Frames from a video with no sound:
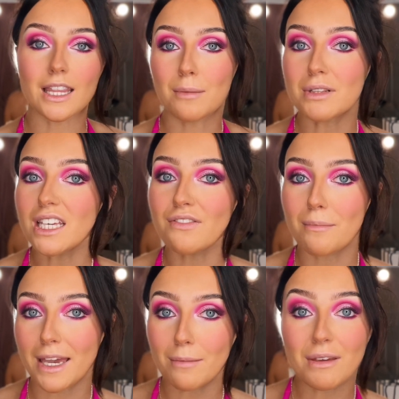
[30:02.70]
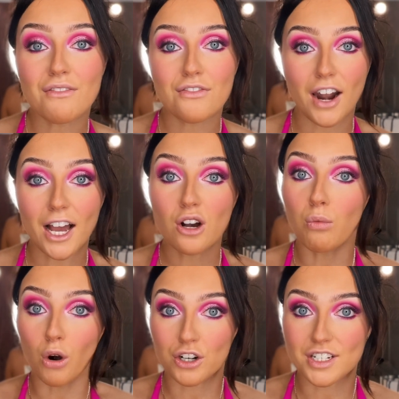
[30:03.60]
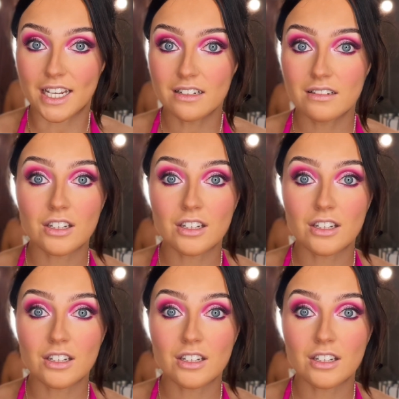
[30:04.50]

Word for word: they believe it might have been Frank Worden,